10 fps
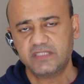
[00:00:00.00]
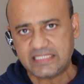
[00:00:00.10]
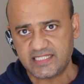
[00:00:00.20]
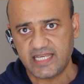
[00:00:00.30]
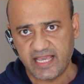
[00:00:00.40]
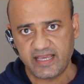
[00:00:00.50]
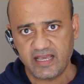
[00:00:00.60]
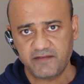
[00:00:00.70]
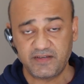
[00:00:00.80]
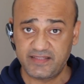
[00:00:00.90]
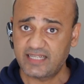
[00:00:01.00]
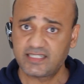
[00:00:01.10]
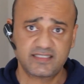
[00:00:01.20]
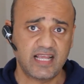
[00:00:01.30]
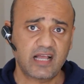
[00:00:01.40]
CAF and that's
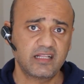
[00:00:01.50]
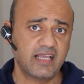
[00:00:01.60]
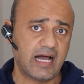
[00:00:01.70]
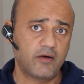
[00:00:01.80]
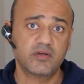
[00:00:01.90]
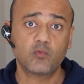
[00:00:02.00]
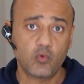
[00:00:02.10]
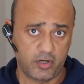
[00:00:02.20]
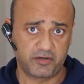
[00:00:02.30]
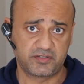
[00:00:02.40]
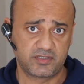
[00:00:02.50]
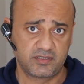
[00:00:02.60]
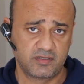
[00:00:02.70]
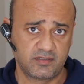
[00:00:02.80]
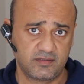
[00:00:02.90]
exactly how it works